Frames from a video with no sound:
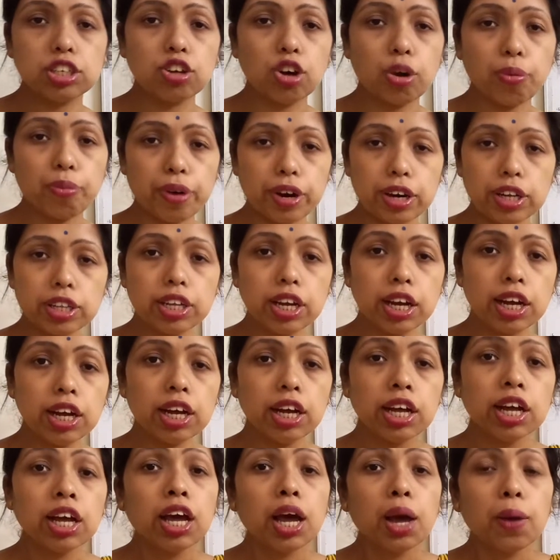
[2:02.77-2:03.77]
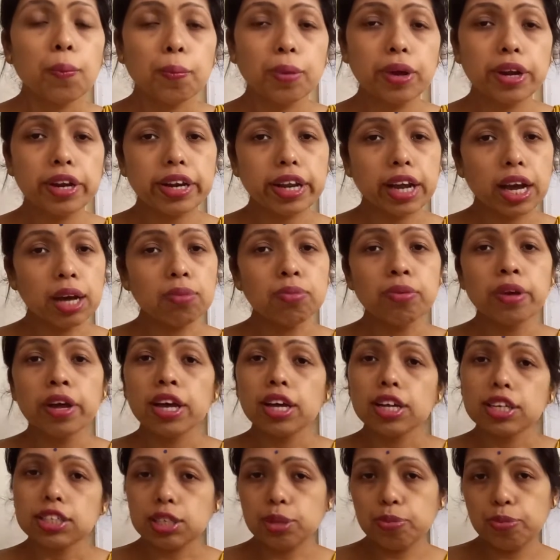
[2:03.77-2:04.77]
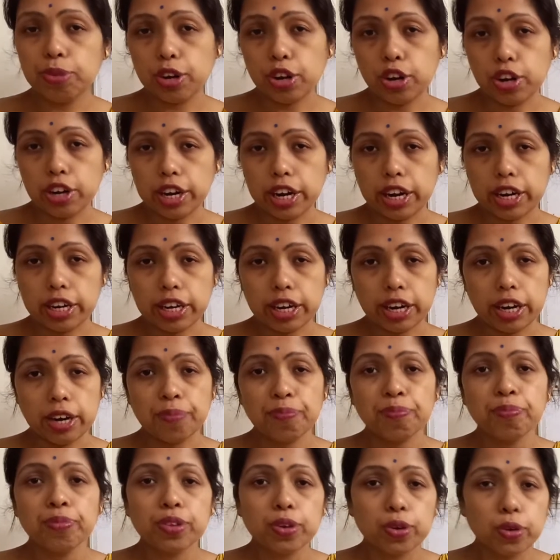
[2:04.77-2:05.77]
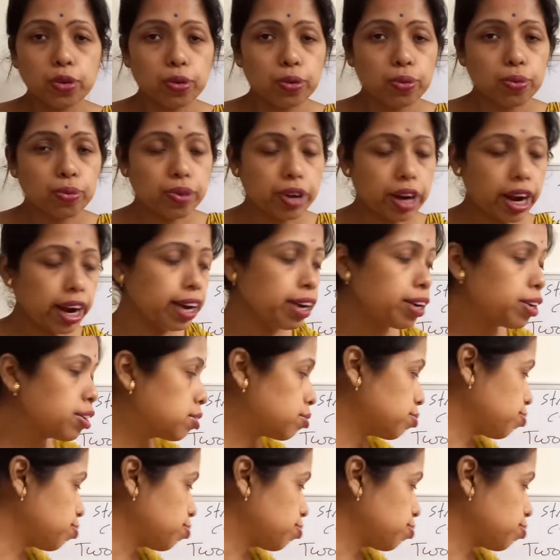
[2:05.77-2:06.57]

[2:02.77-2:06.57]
over the p-type semiconductor. Oh, right?